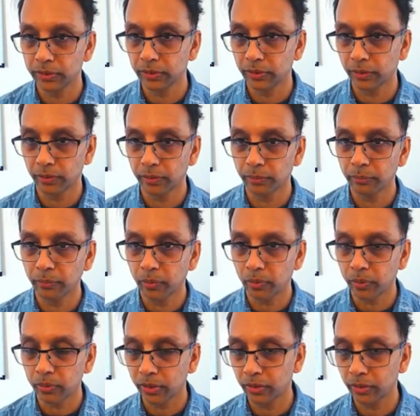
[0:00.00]
the
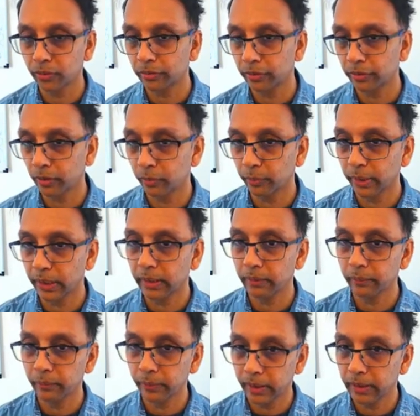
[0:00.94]
more thoughtful we
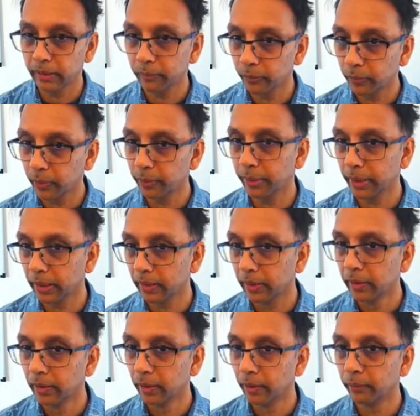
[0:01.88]

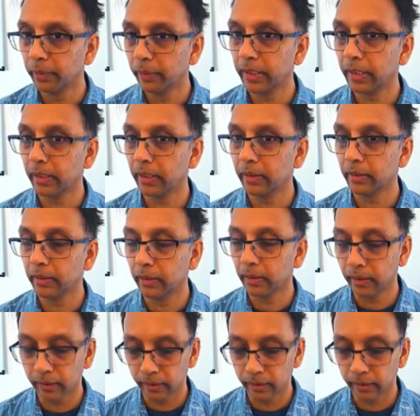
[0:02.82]
can